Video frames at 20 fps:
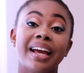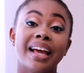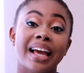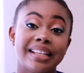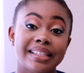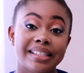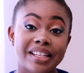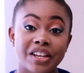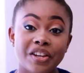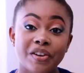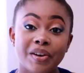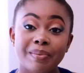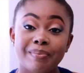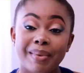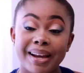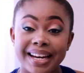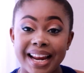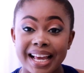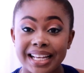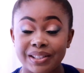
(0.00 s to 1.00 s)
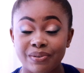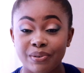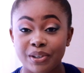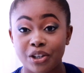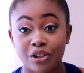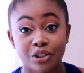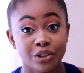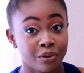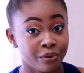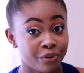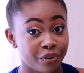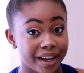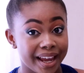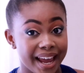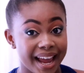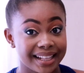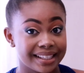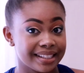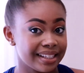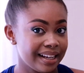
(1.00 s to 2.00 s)
see you in my next video. Don't
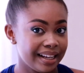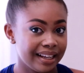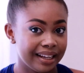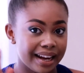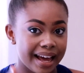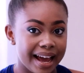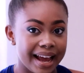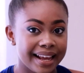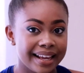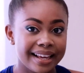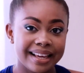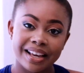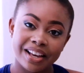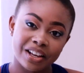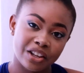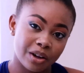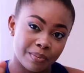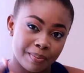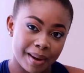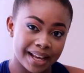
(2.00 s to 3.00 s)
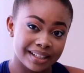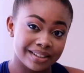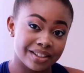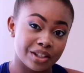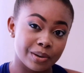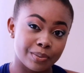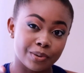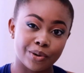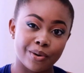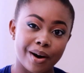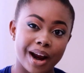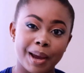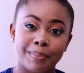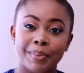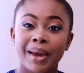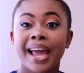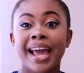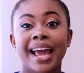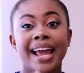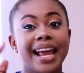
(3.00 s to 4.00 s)
forget, like, comment, subscribe,
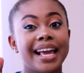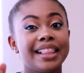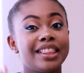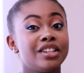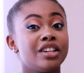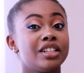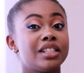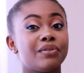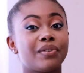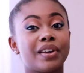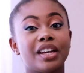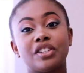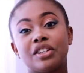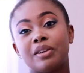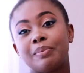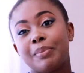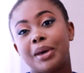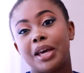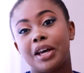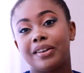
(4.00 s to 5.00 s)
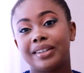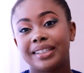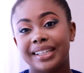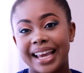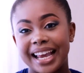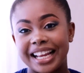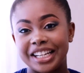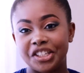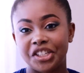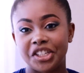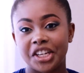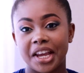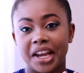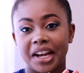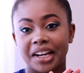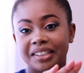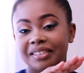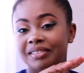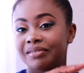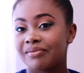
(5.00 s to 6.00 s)
hit the notification bell, and
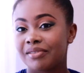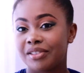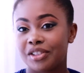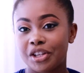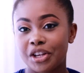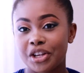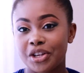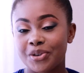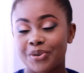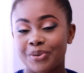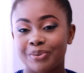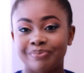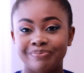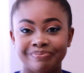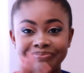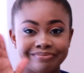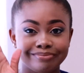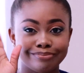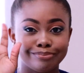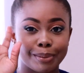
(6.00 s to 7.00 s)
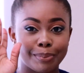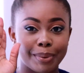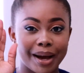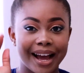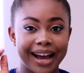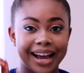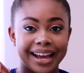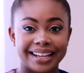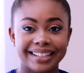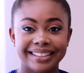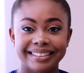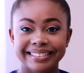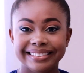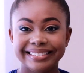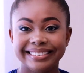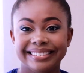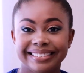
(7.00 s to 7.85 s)
share. See you. Bye bye.